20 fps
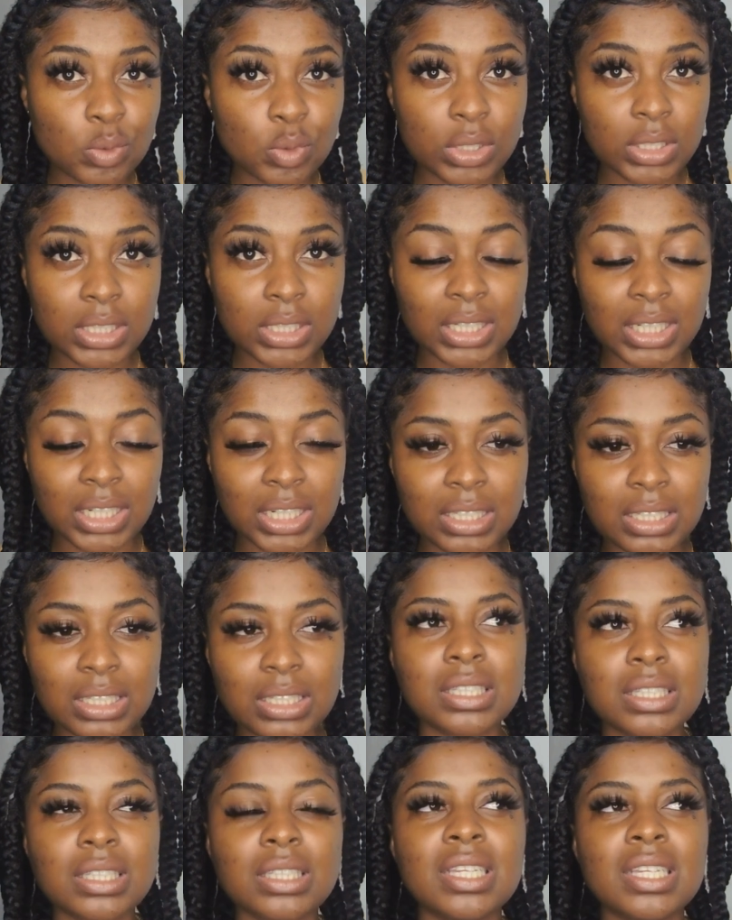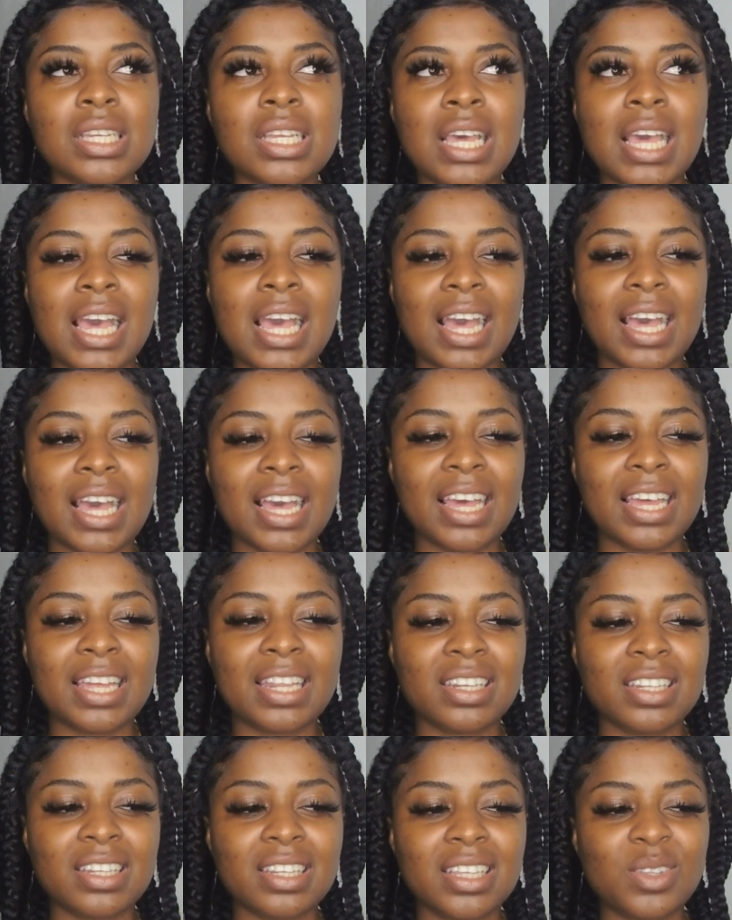to say the least,
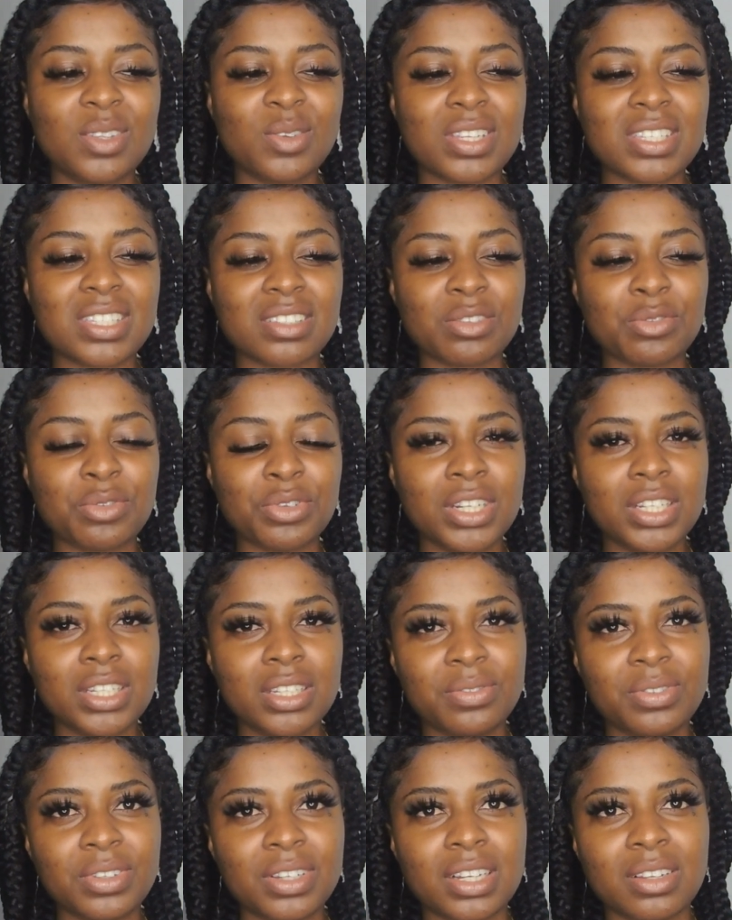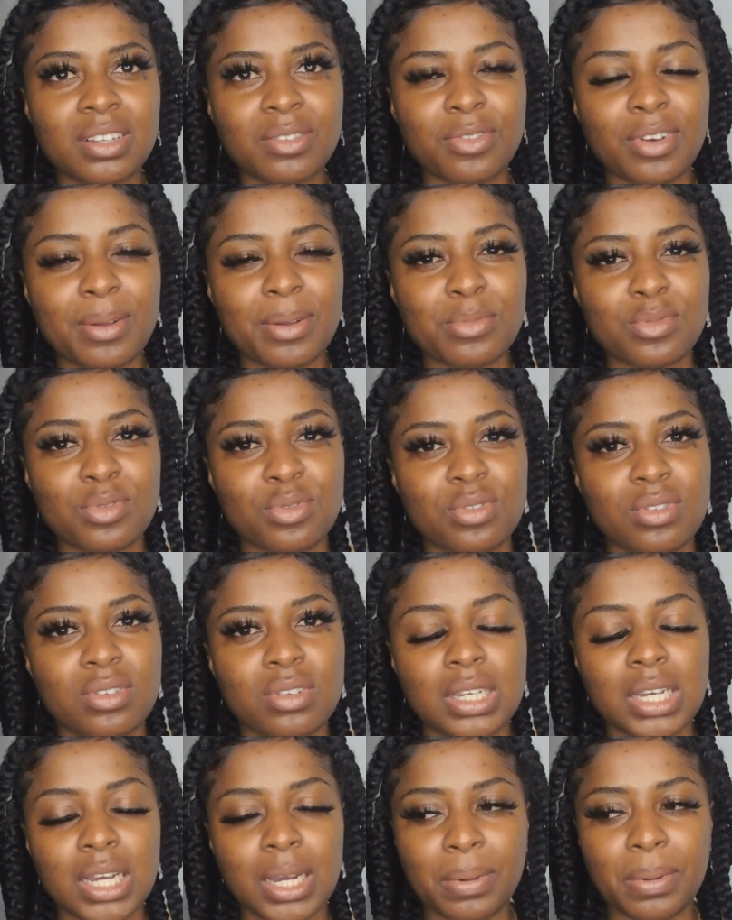and it was really difficult for him to
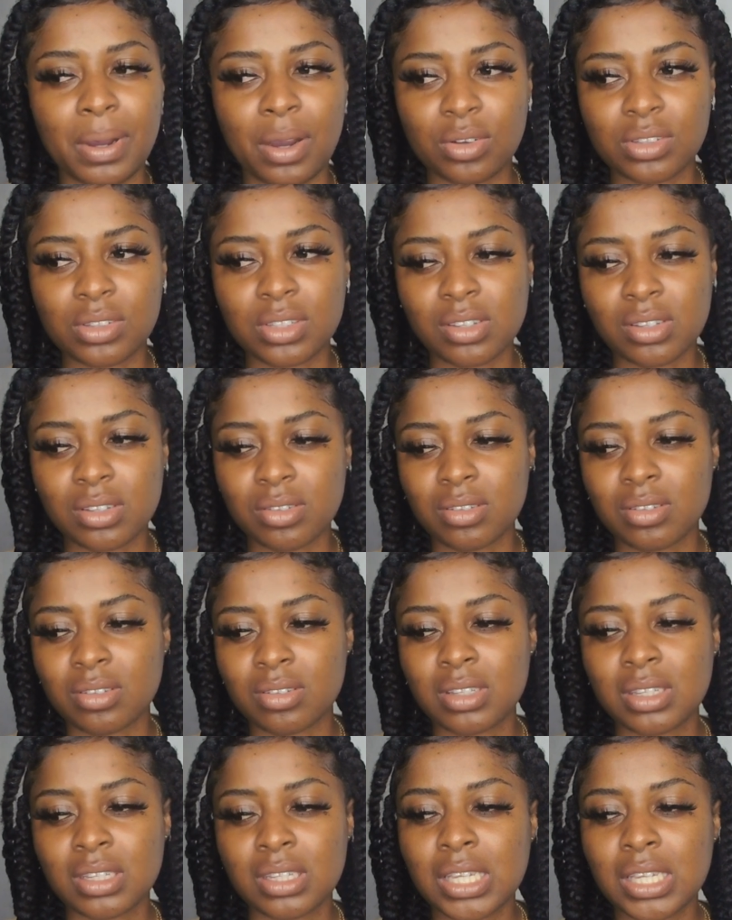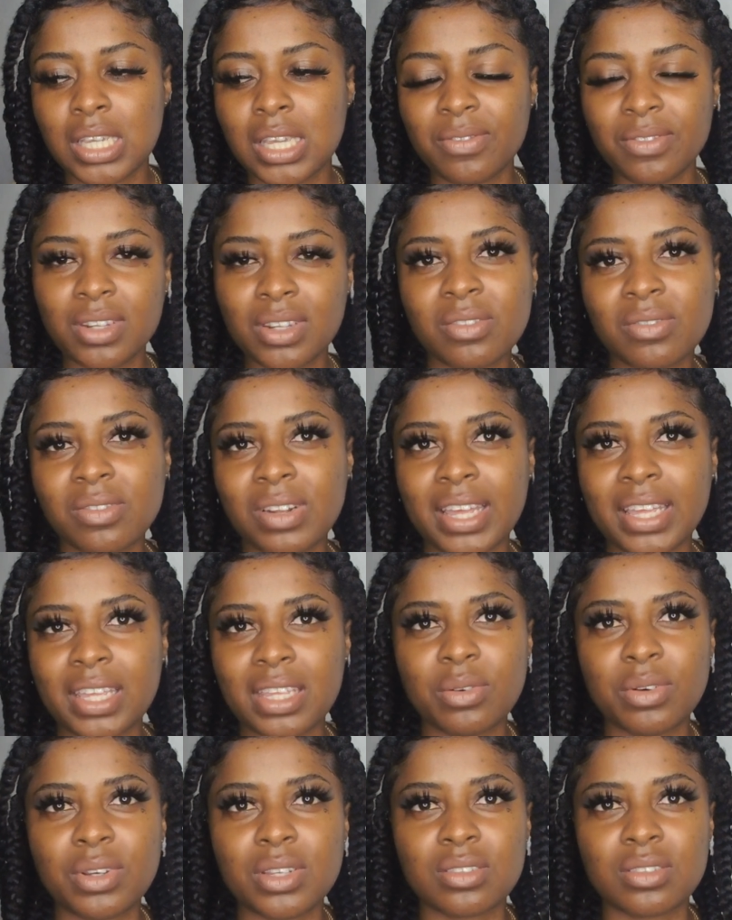come out. Even if like
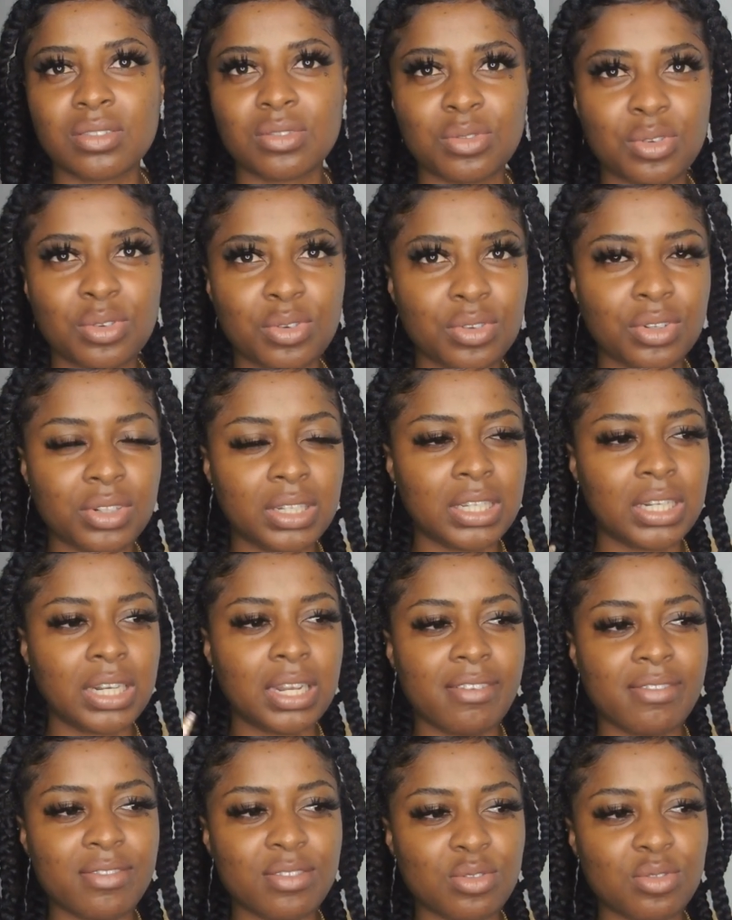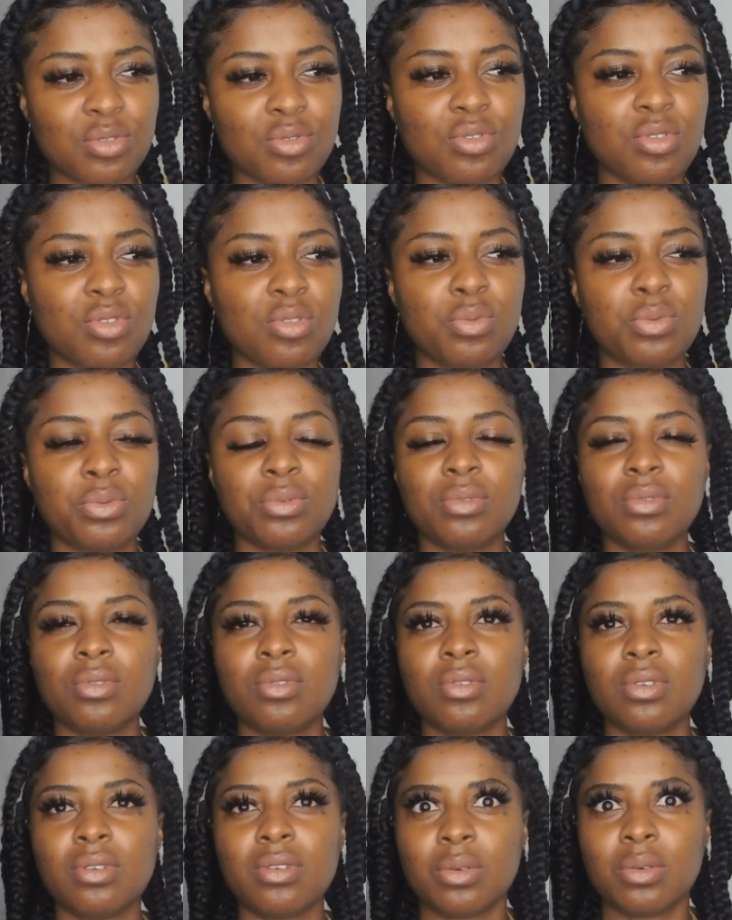he was grown, he left school,
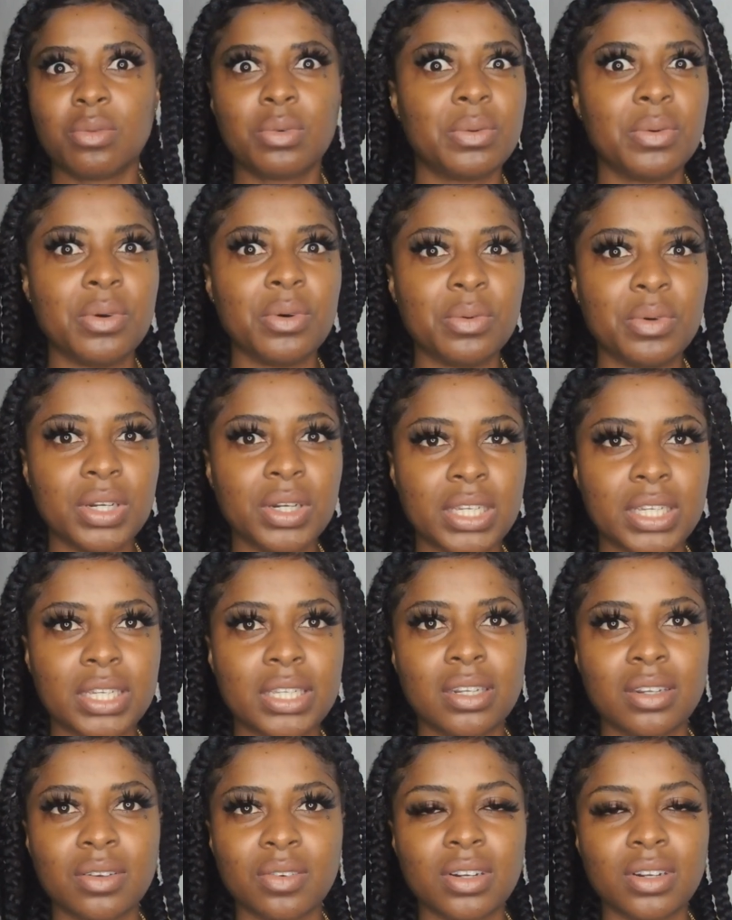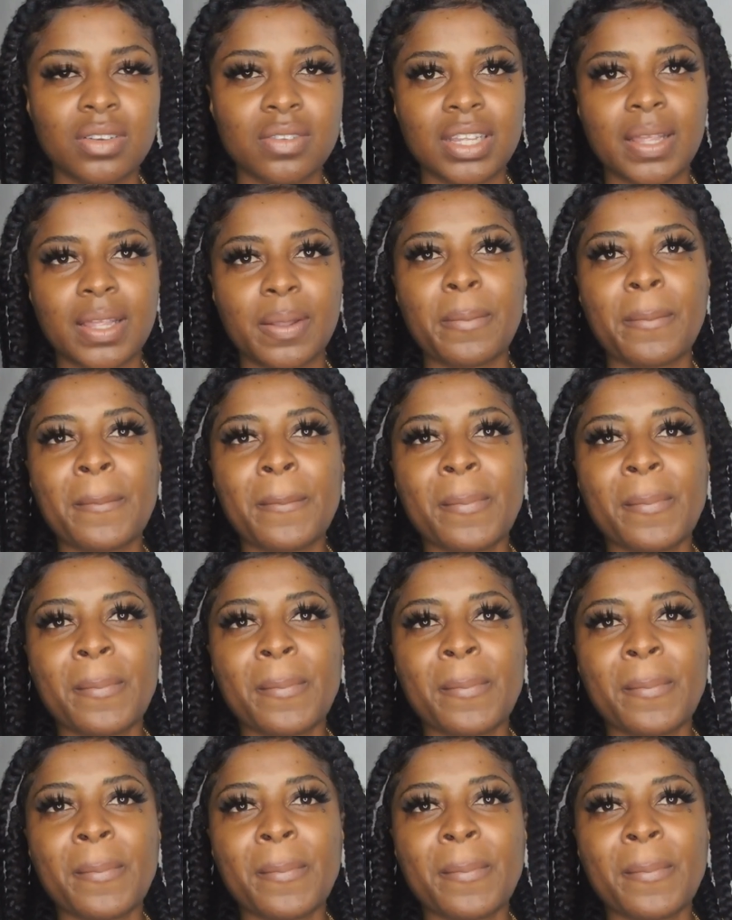we were working and all of that.